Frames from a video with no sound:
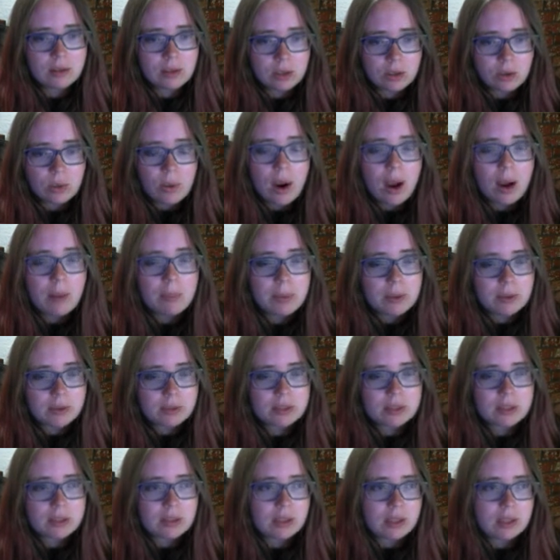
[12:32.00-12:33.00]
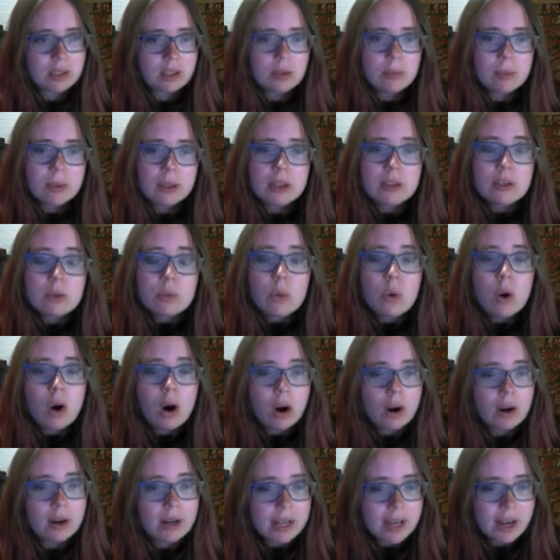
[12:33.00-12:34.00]
you know, up your skill a little bit and you
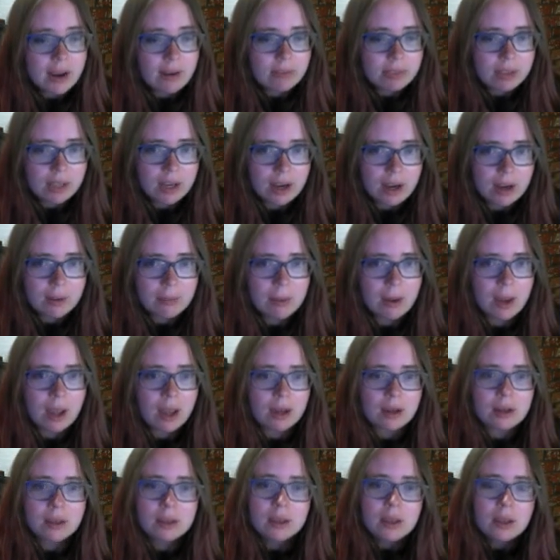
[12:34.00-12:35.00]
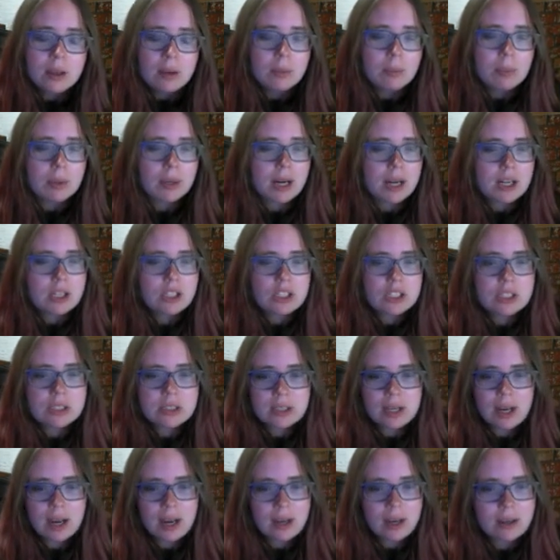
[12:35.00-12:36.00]
already have the iPad but i
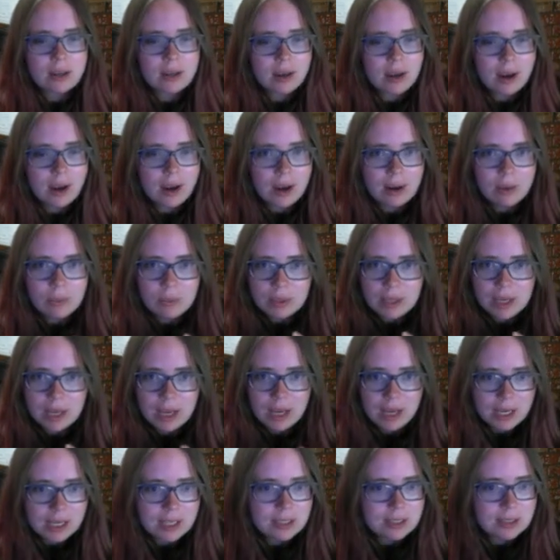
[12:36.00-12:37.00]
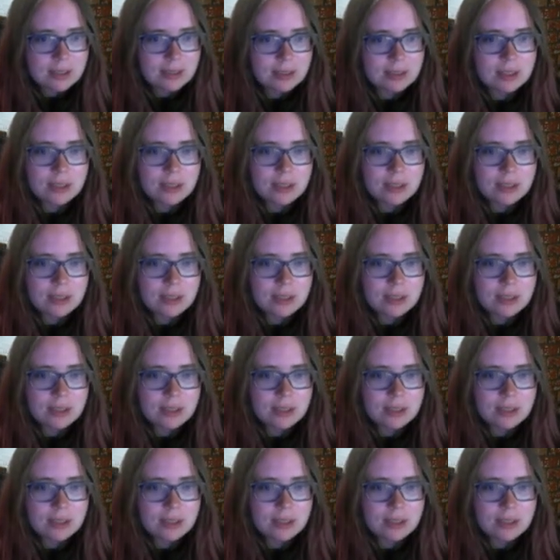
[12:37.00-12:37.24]
just i i would hate to